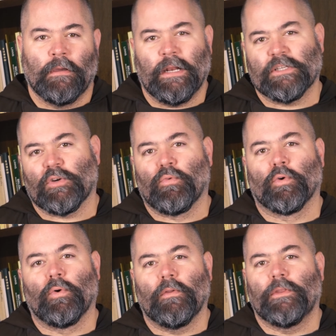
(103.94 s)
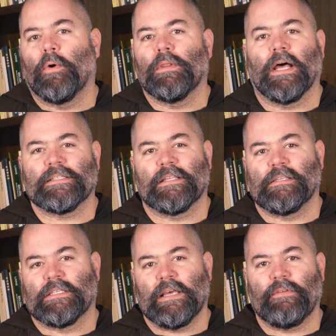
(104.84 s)
And as a rule, no less
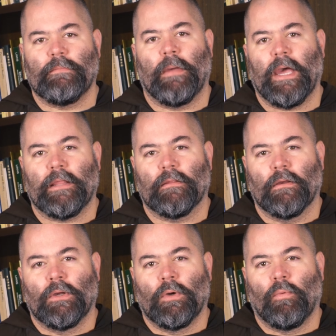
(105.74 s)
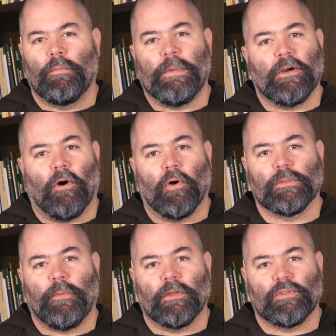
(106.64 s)
than seven men would be called
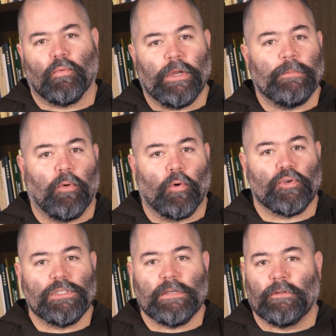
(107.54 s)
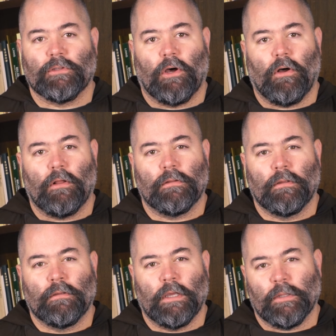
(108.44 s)
upon to read portions of the law
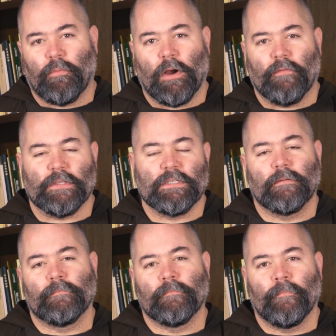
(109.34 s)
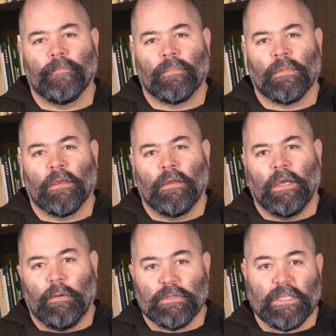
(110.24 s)
and the prophets.
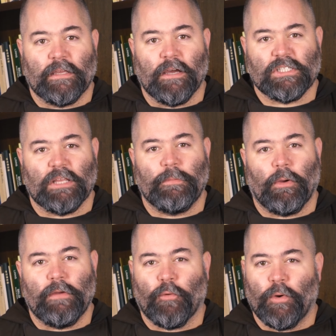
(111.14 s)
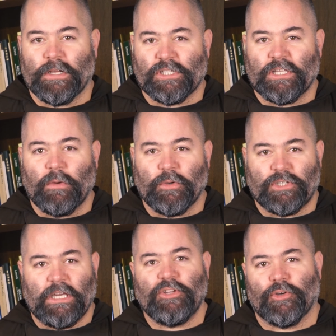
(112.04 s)
It was then customary for a
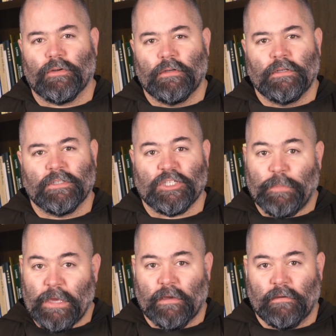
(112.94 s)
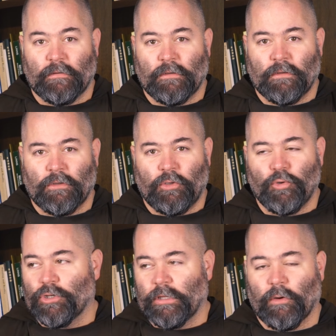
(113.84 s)
distinguished teacher to speak,
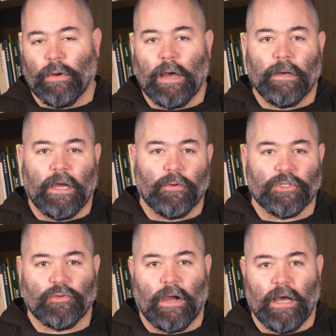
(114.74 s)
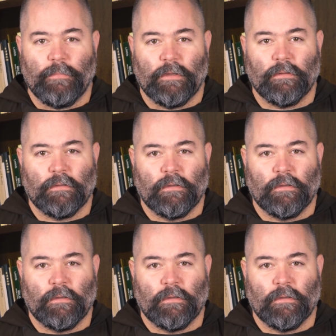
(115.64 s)
usually a rabbi or a scribe.